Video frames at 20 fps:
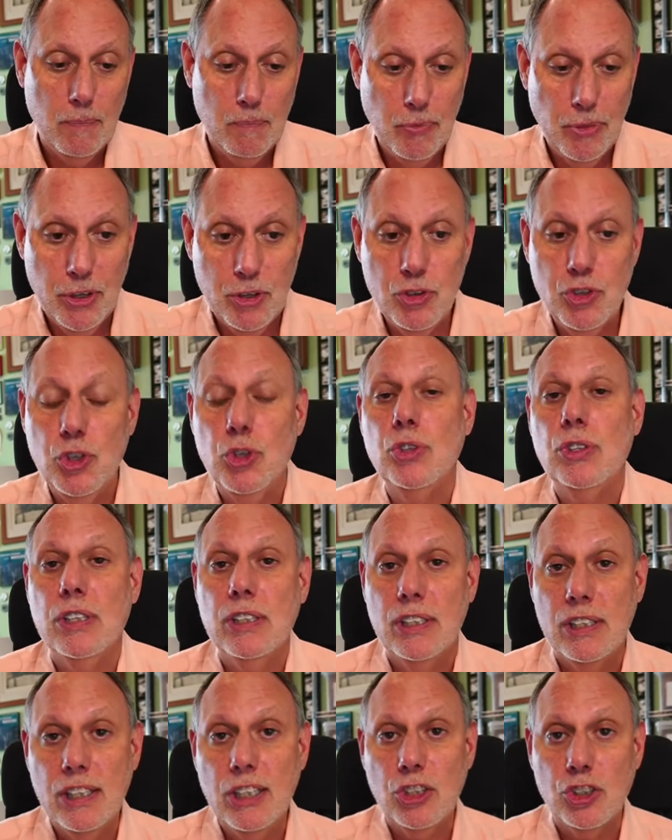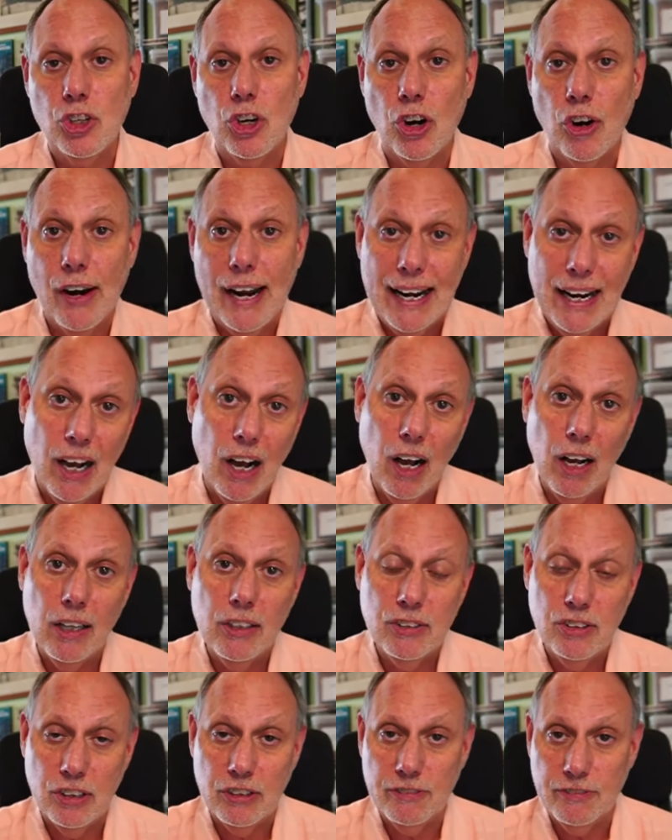the student and the teacher are at
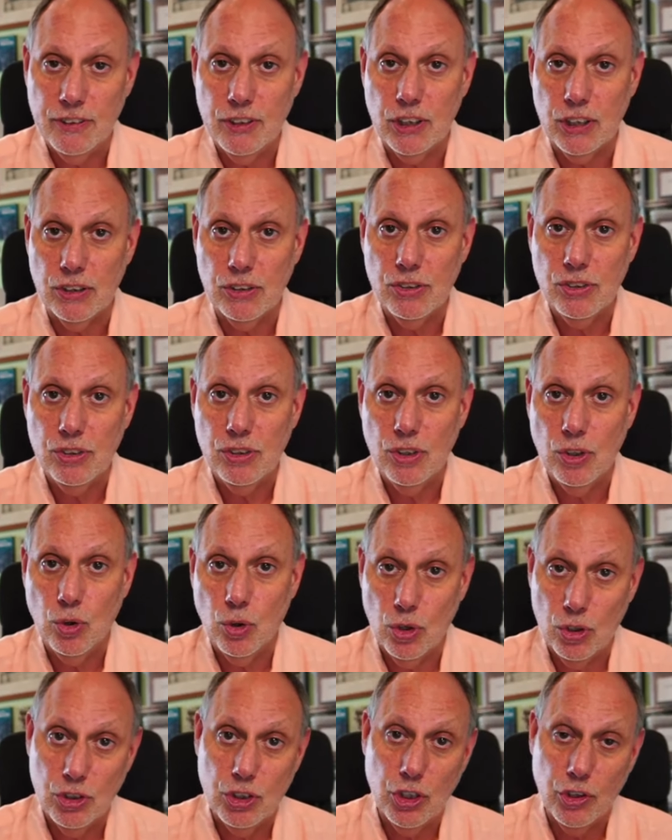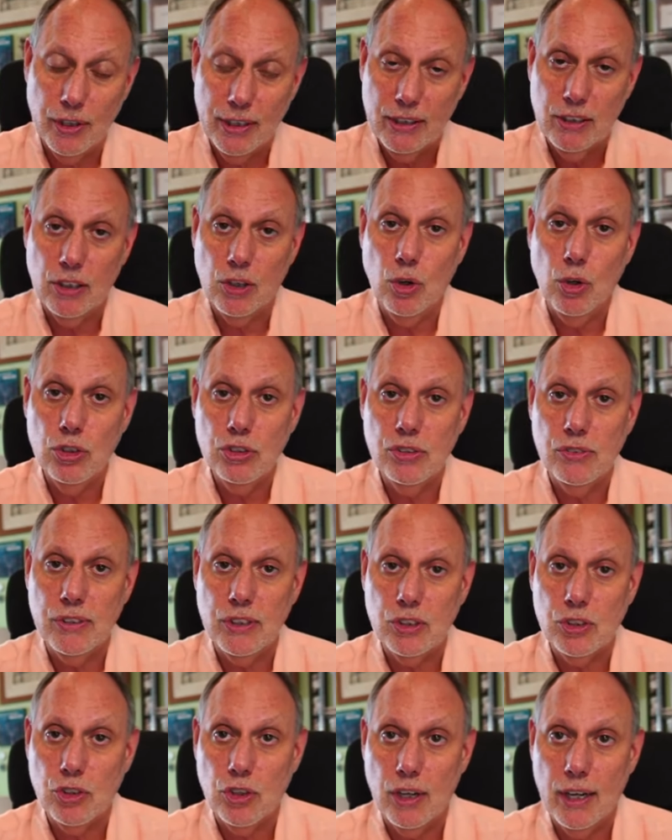odds at first or during the course of
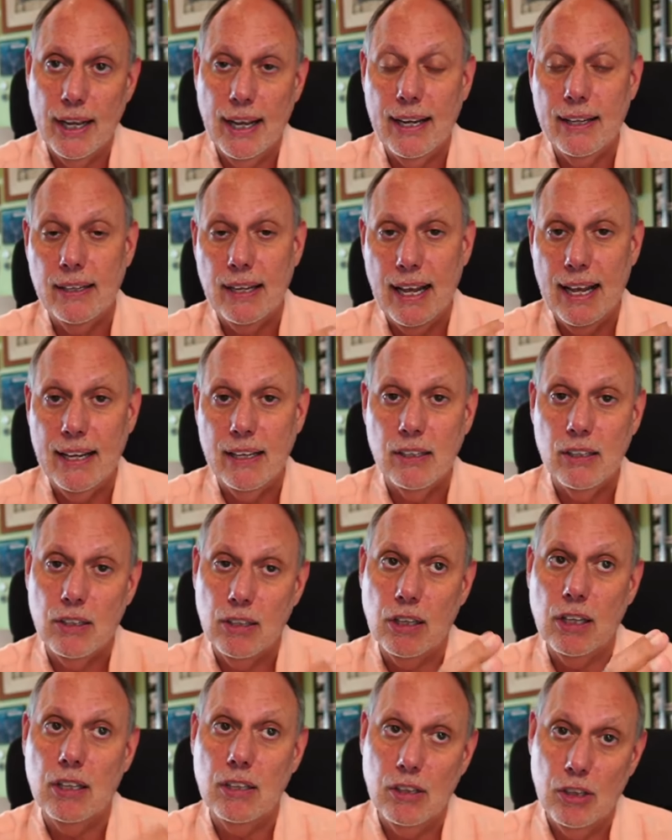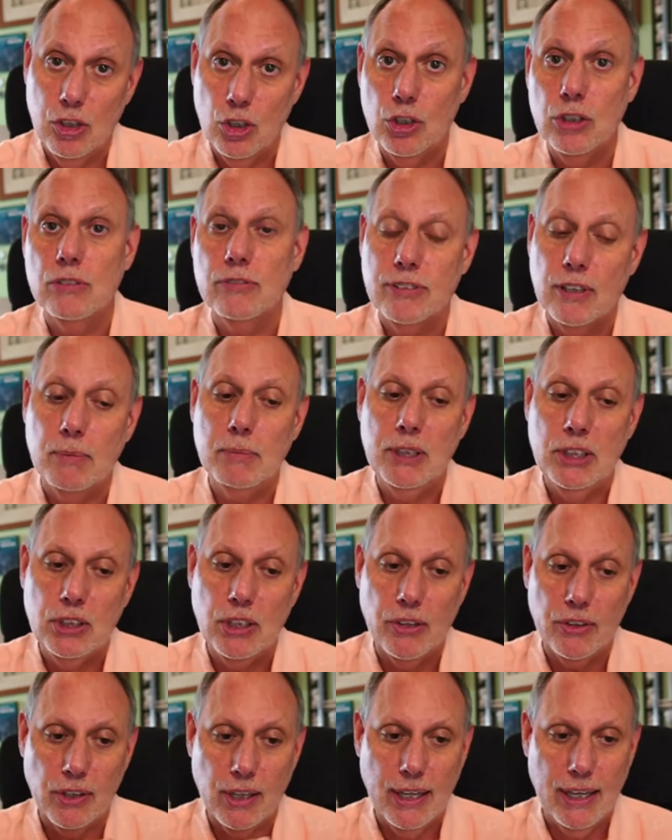their story and and learn from each
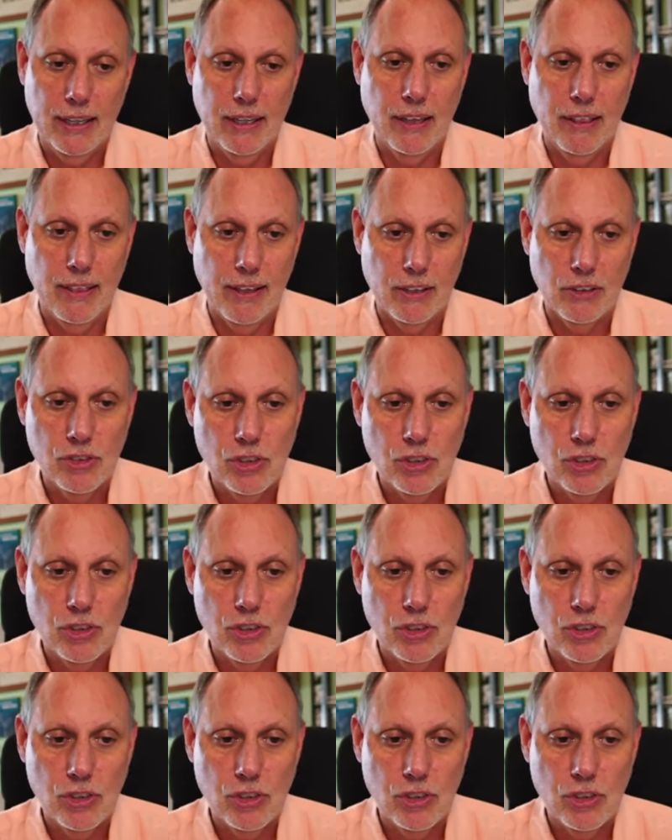other kind of thing.